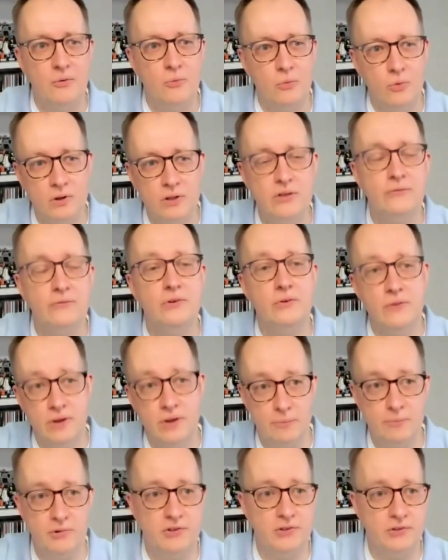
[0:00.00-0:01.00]
We'll give you the
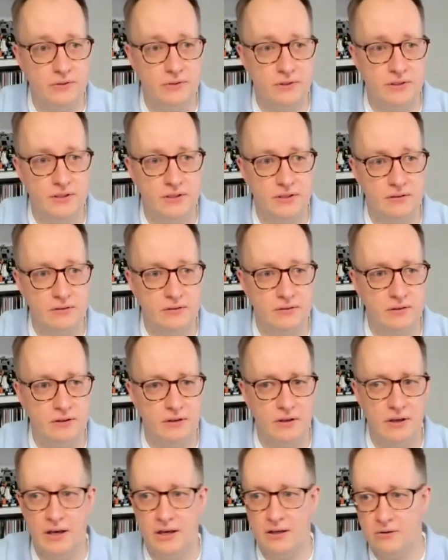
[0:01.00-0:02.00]
opportunity,
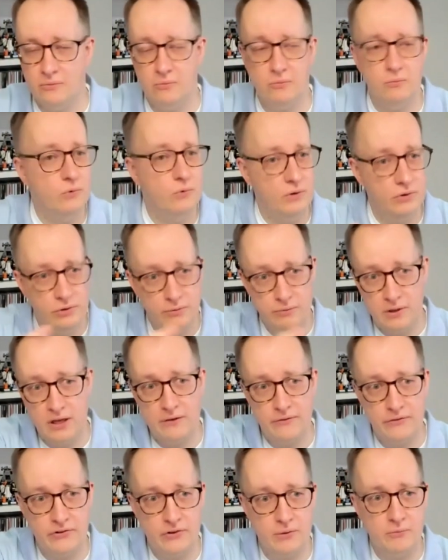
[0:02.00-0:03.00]
and you will
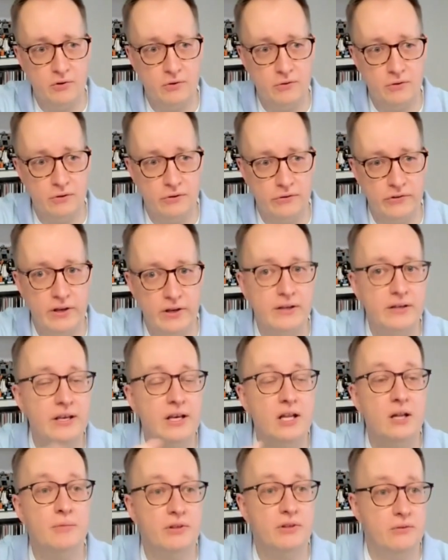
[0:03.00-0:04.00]
have someone on your side
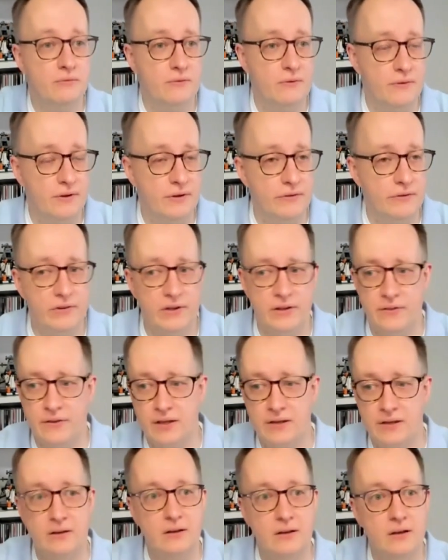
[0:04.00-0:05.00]
helping you with this, and
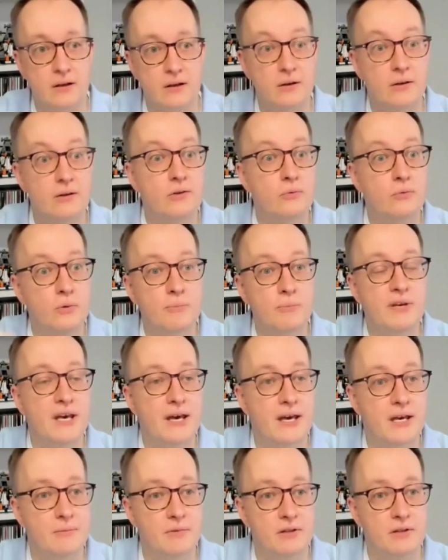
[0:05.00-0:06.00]
then you will be
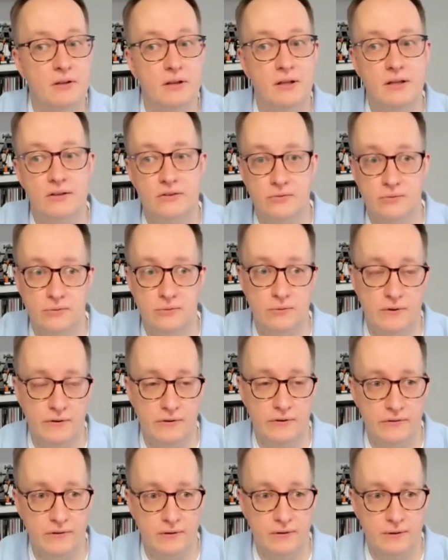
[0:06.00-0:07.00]
able to do
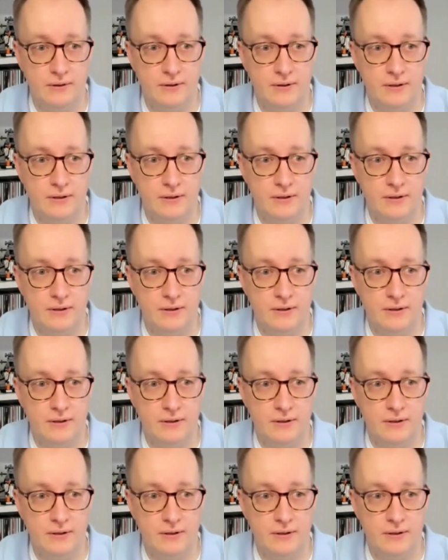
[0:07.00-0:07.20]
this.